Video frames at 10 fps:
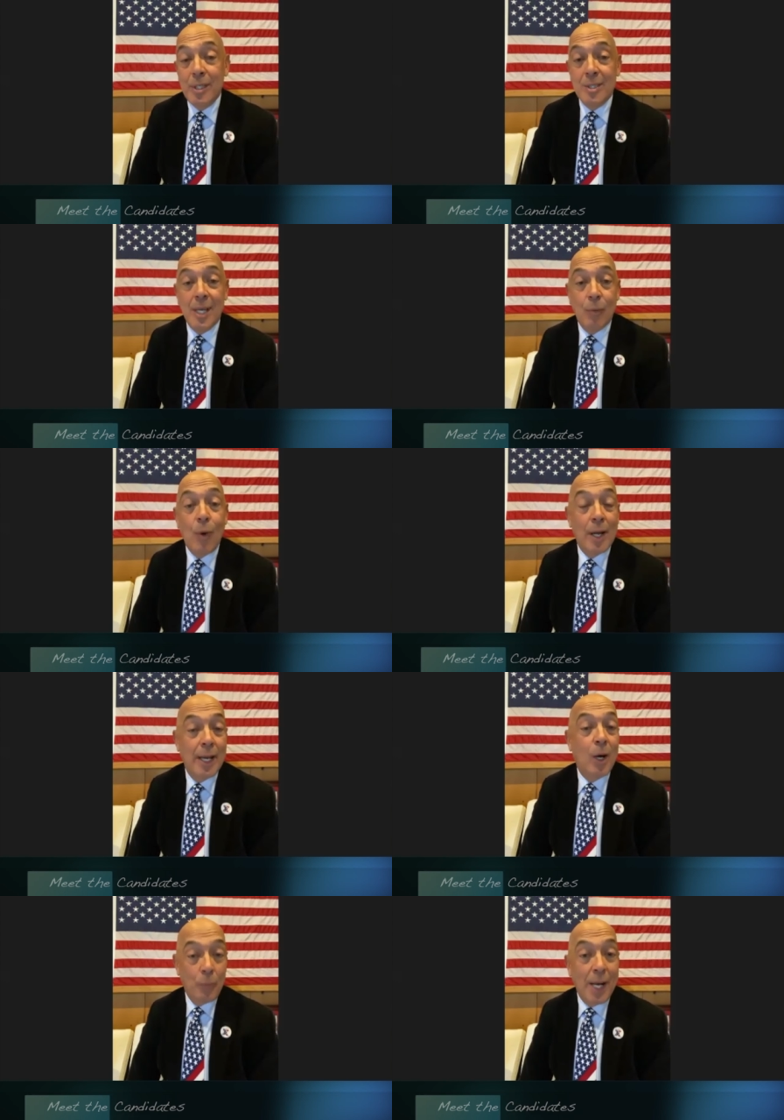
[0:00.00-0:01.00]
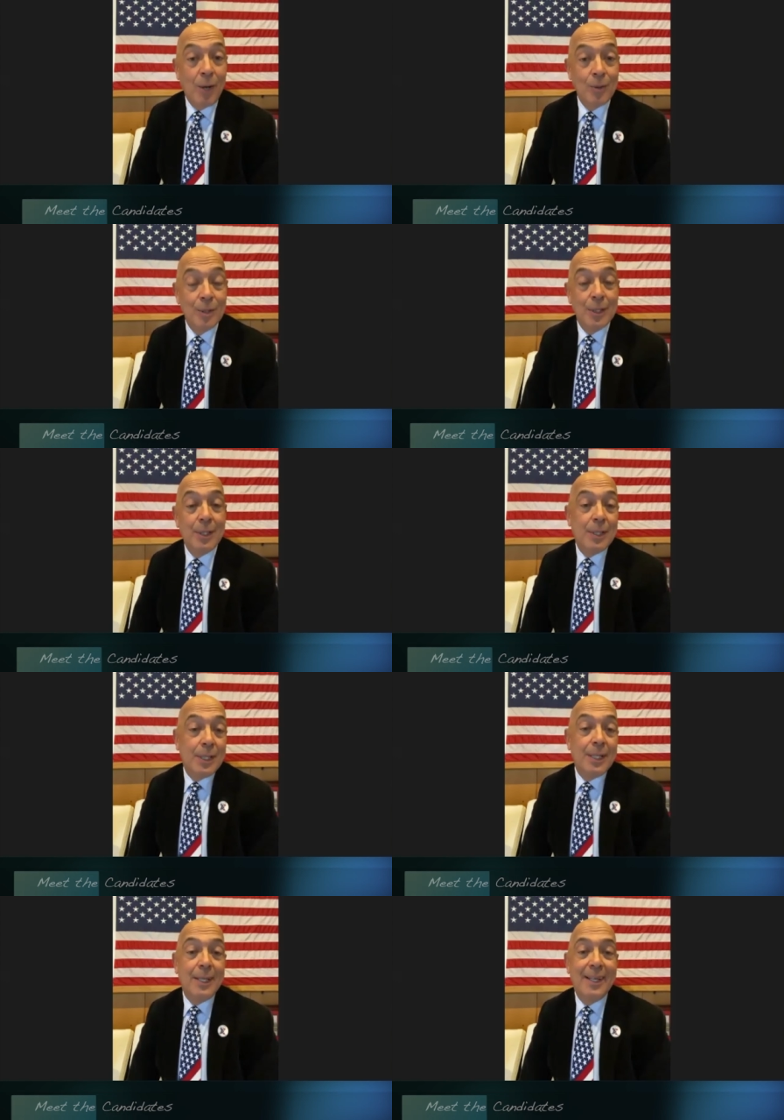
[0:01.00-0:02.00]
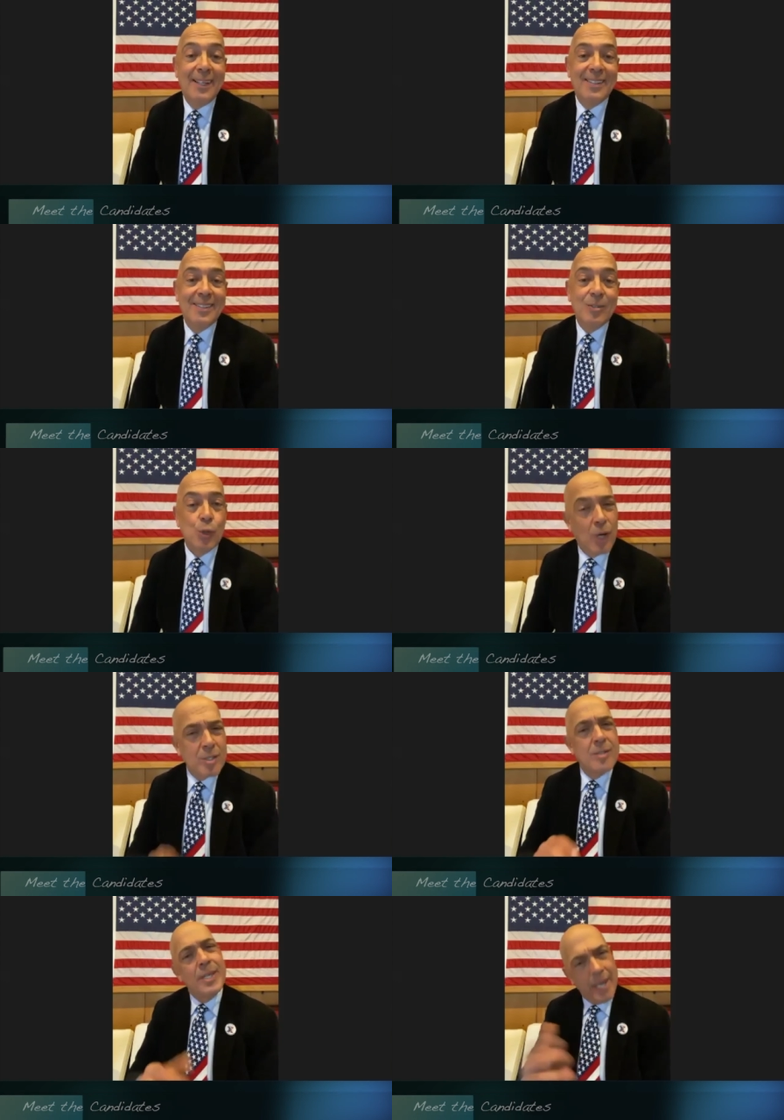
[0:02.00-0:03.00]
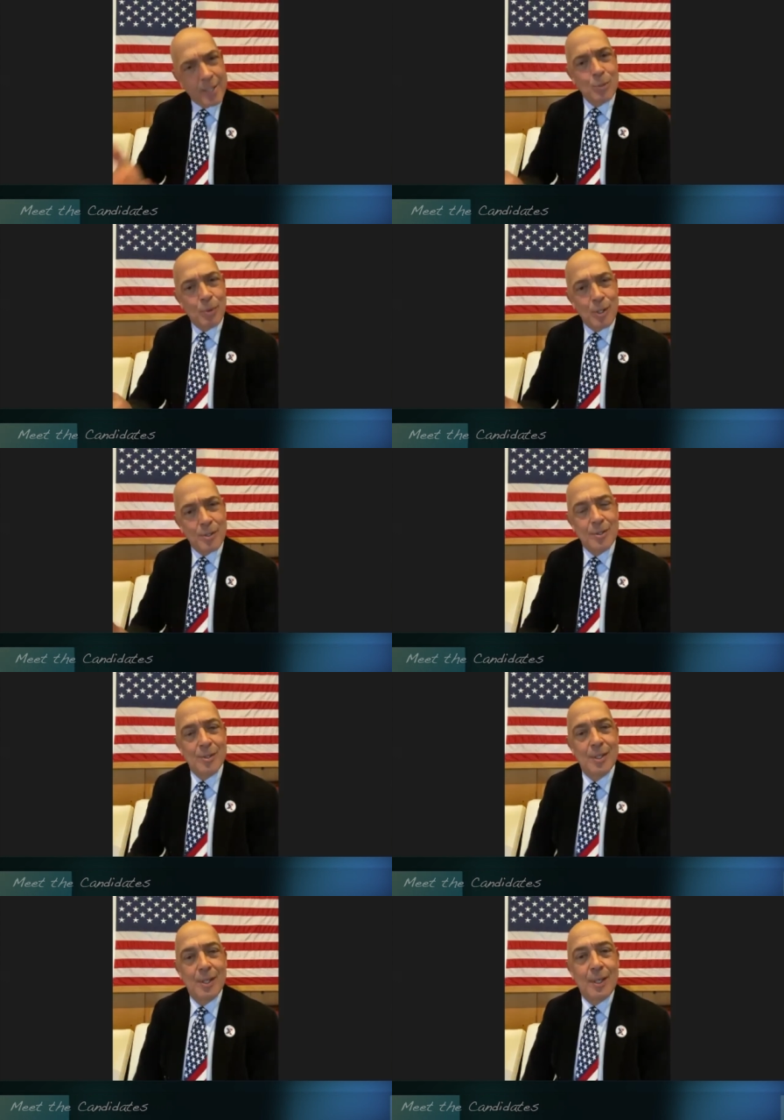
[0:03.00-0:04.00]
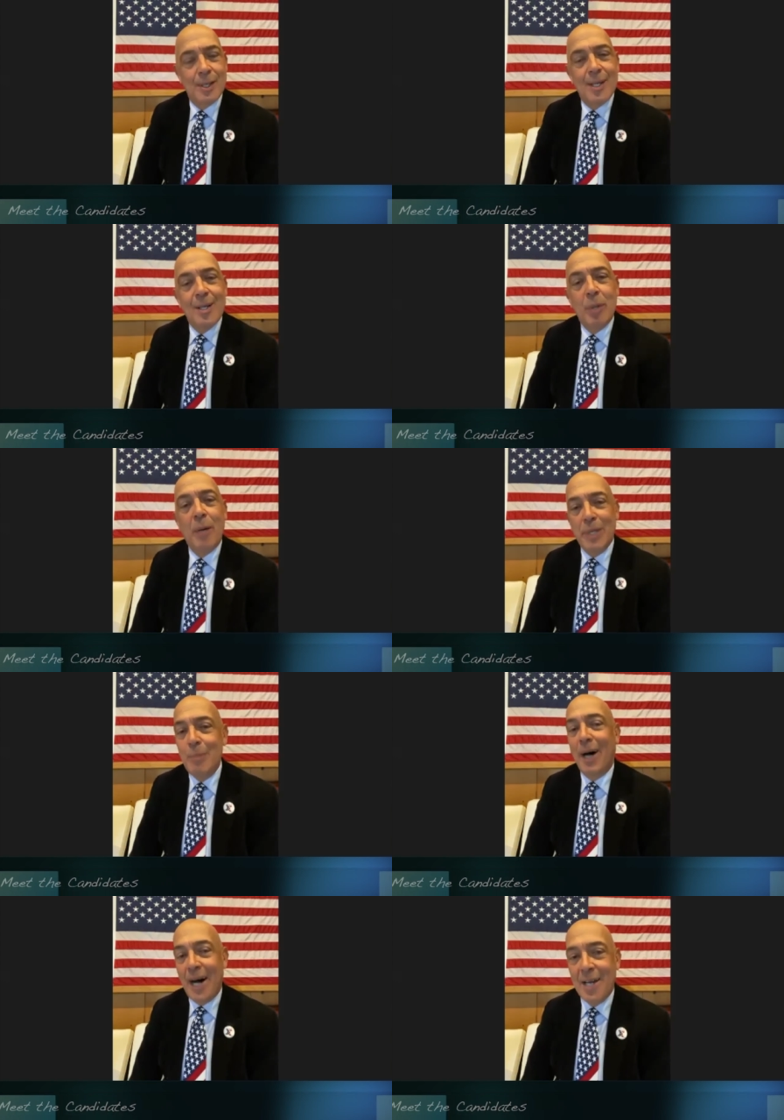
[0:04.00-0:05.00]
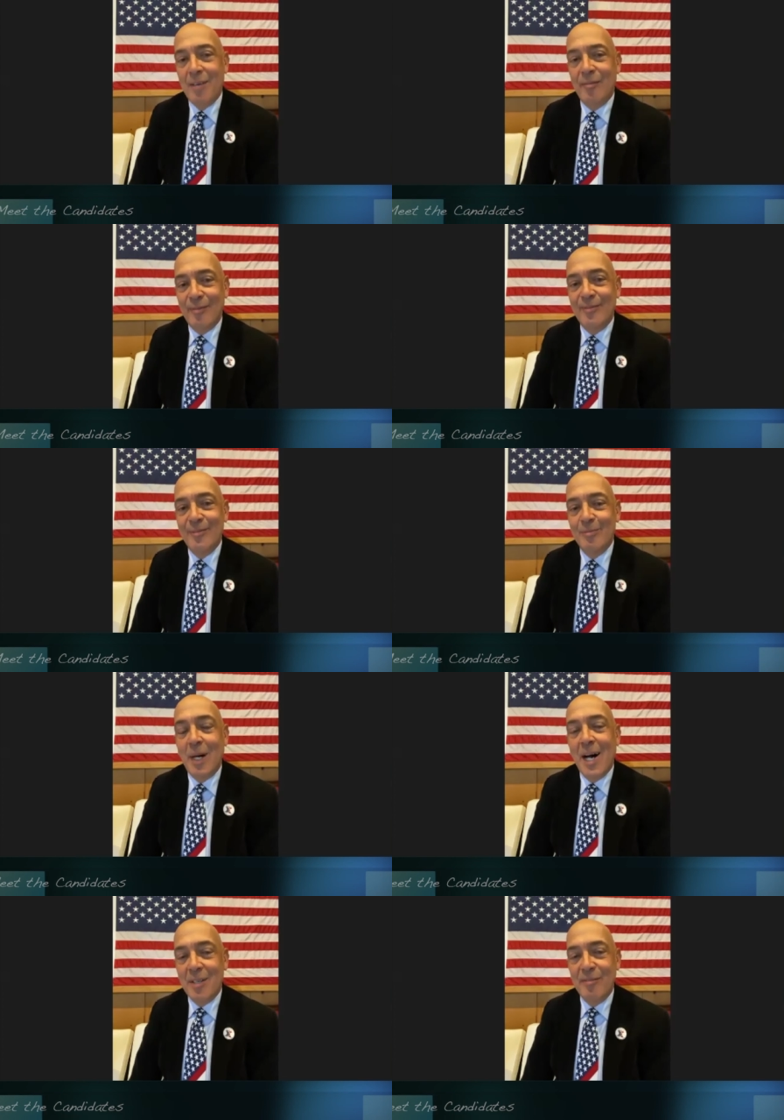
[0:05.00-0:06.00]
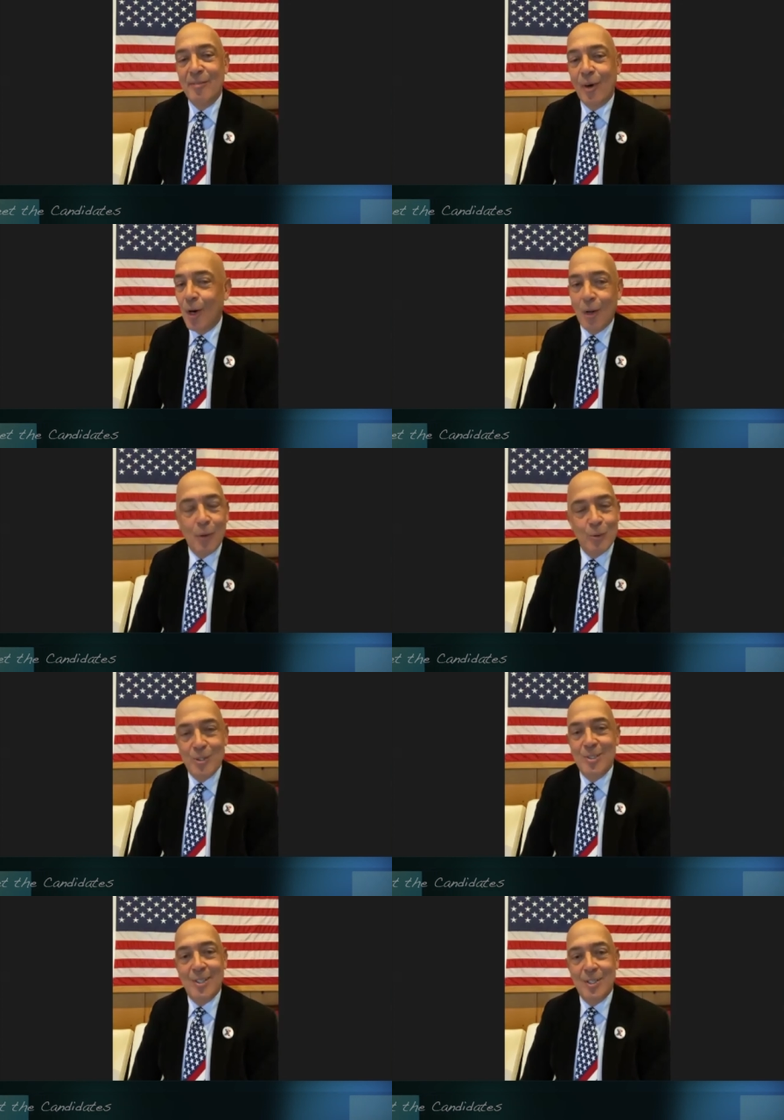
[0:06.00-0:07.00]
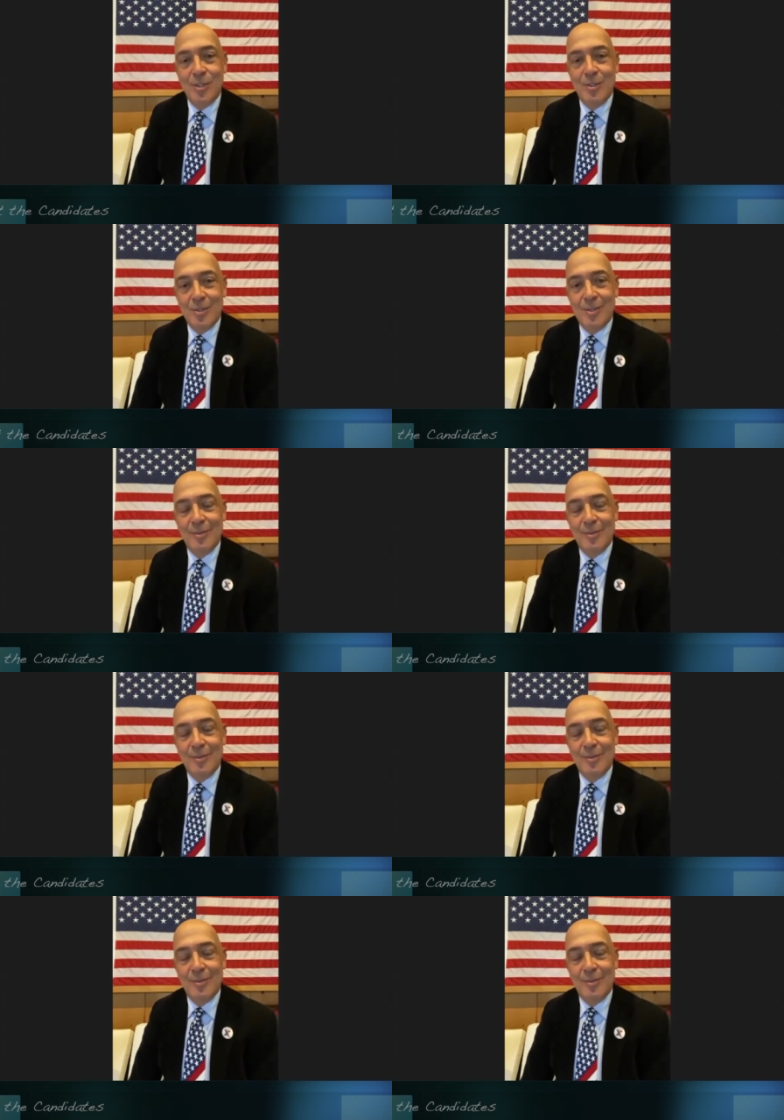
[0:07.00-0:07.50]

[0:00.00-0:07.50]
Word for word: that want to help out and trust the experts, but be part of part of all those discussions.